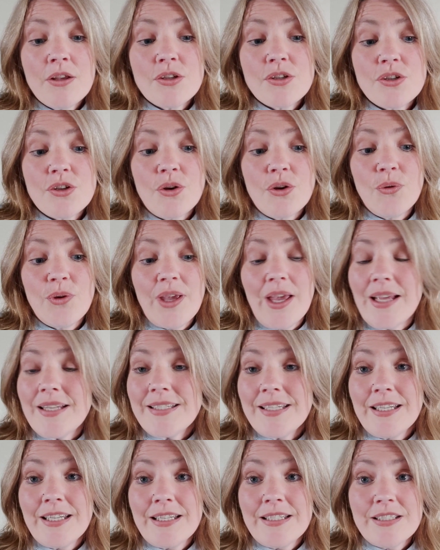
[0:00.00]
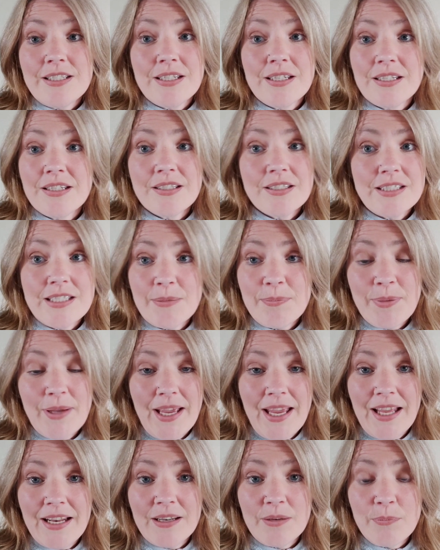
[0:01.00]
So yeah, I didn't didn't buy
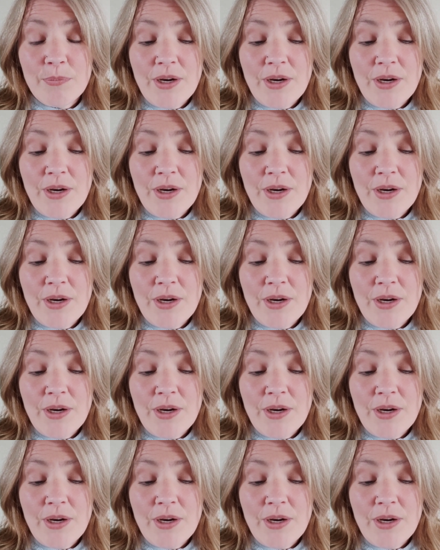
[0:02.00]
any